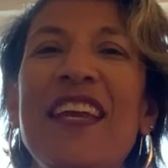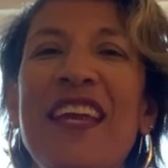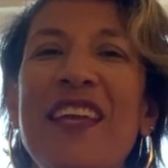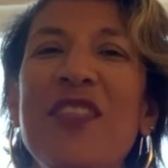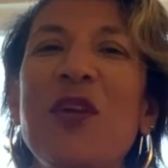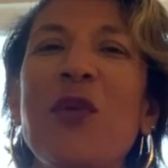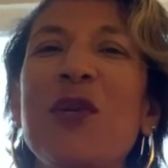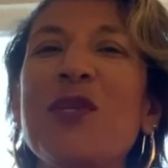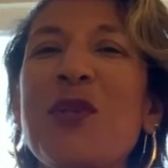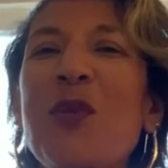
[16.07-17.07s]
and there were
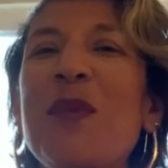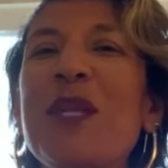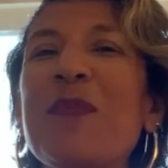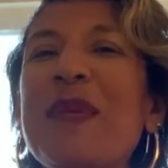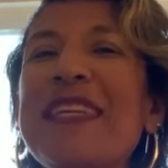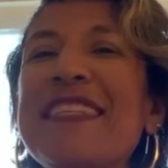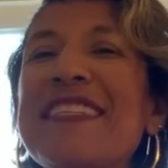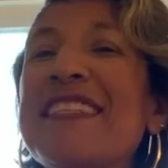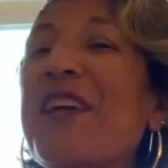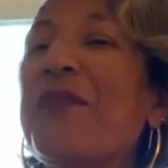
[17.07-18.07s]
so many
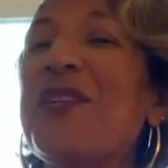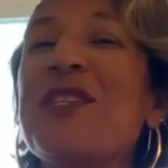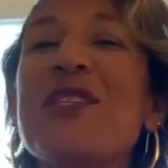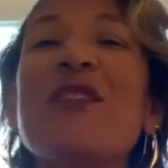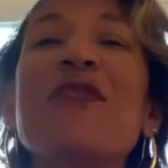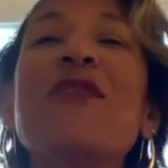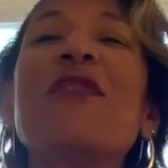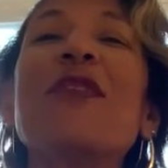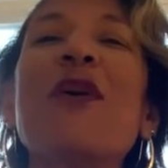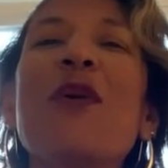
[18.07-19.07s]
pieces that were just
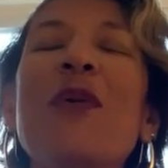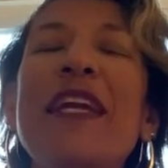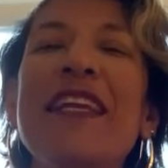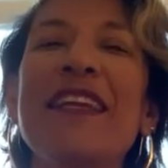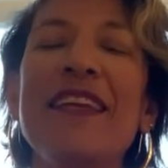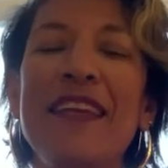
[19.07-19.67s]
flowing